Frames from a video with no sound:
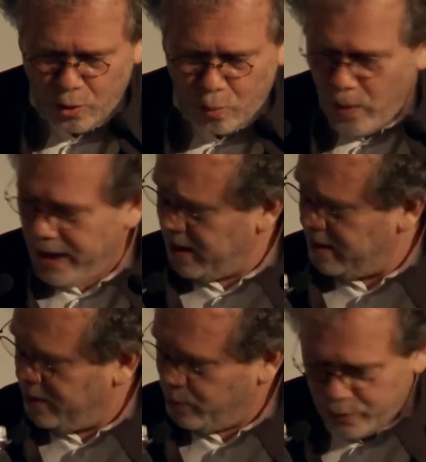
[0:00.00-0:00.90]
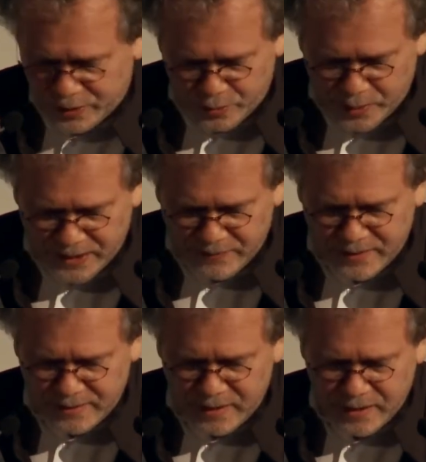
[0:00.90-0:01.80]
were
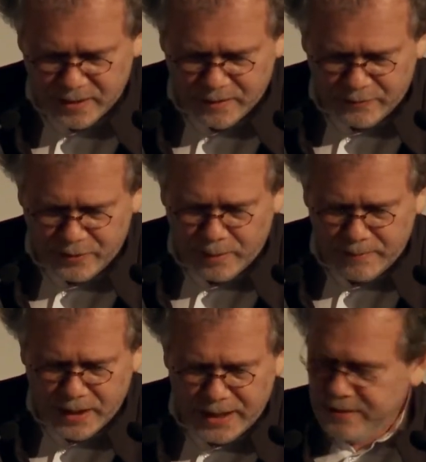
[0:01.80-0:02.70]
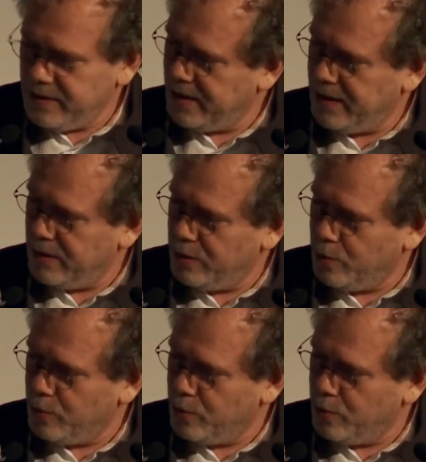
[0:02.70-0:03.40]
retrieved from under the